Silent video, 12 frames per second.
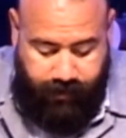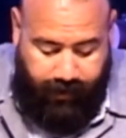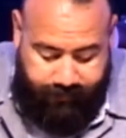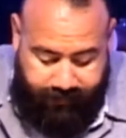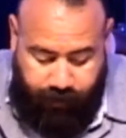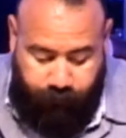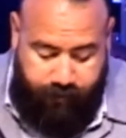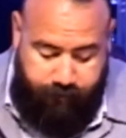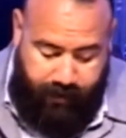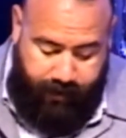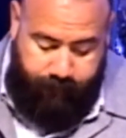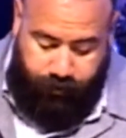And they
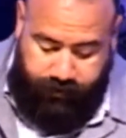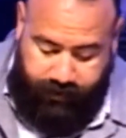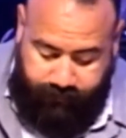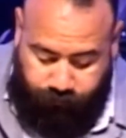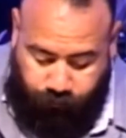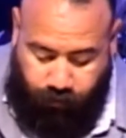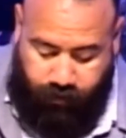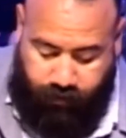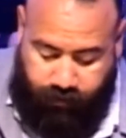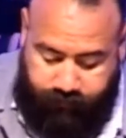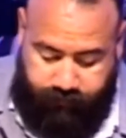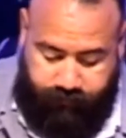remembered his
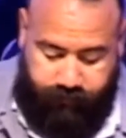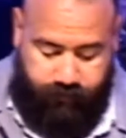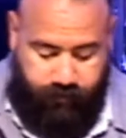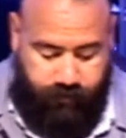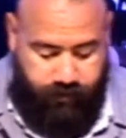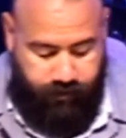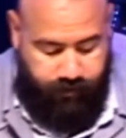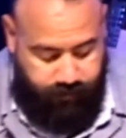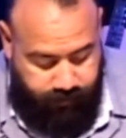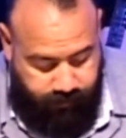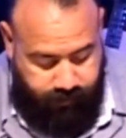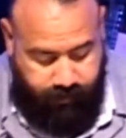words.
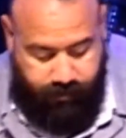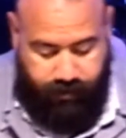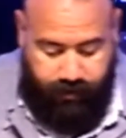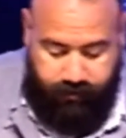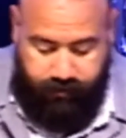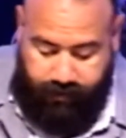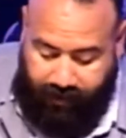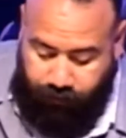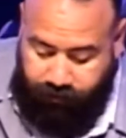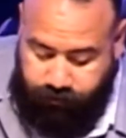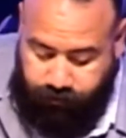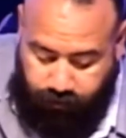Then they
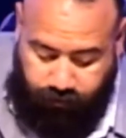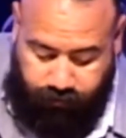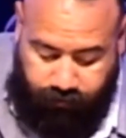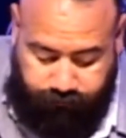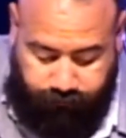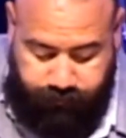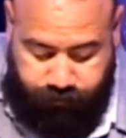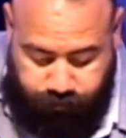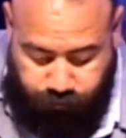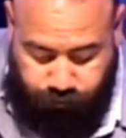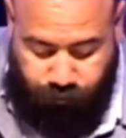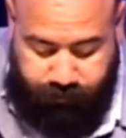returned from the
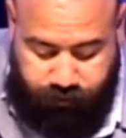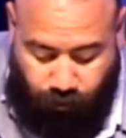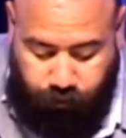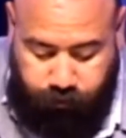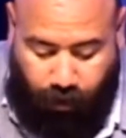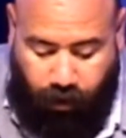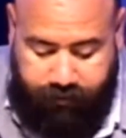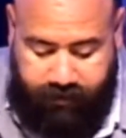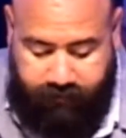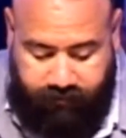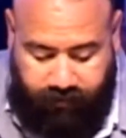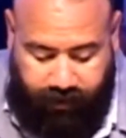tomb and told all
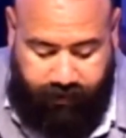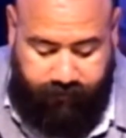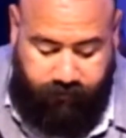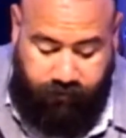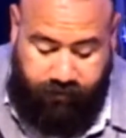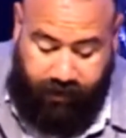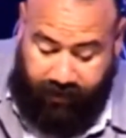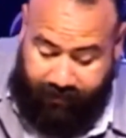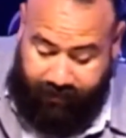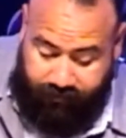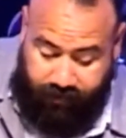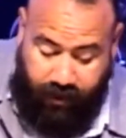these things to the
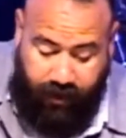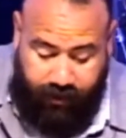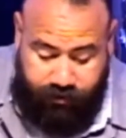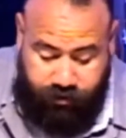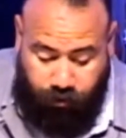eleven and